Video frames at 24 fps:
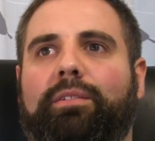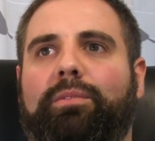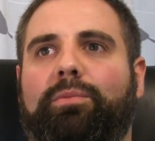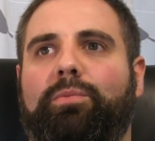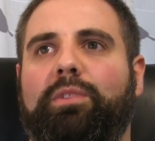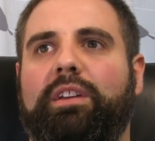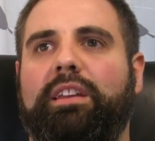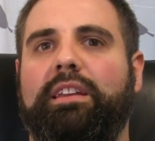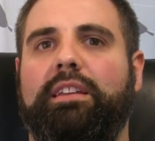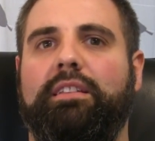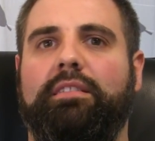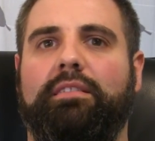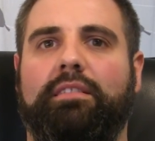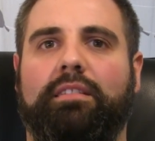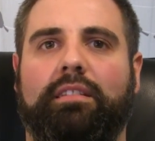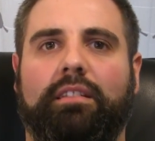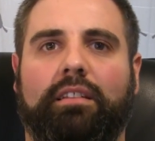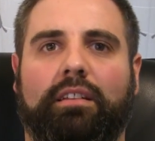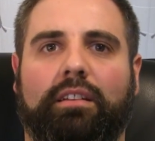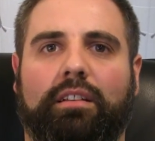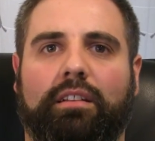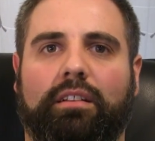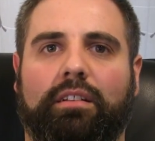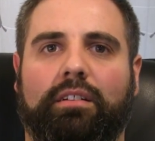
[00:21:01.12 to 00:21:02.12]
we
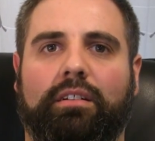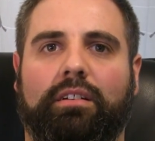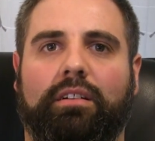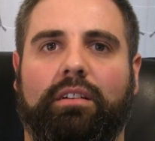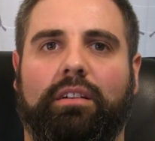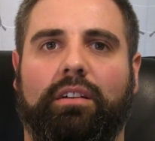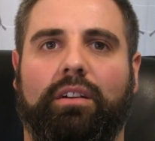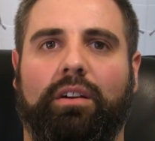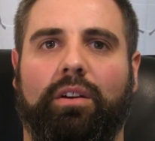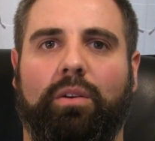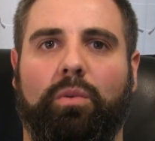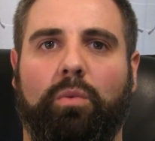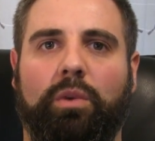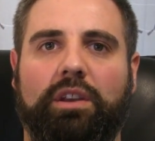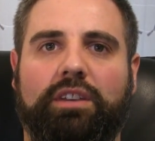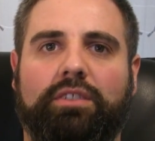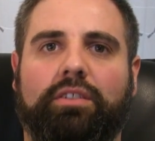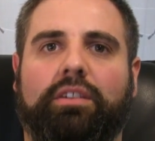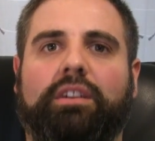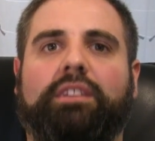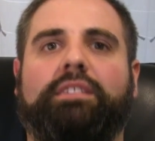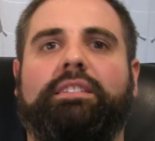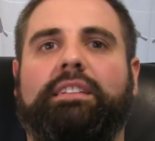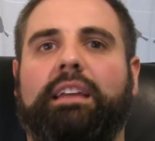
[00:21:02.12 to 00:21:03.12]

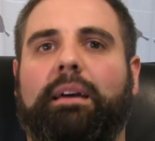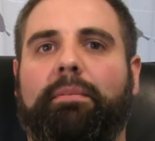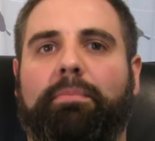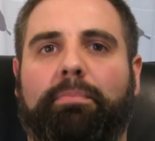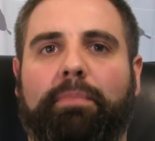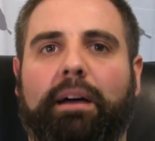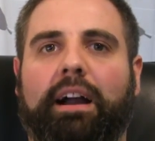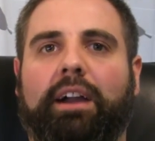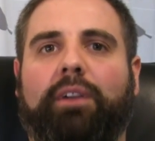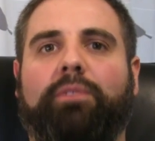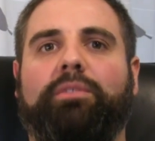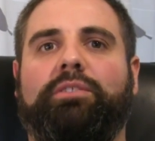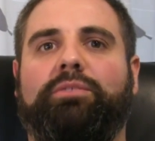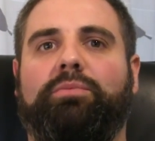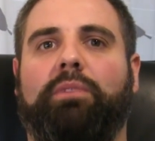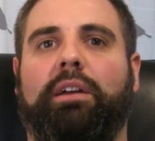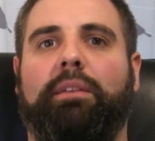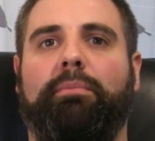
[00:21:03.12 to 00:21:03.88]
took a step backwards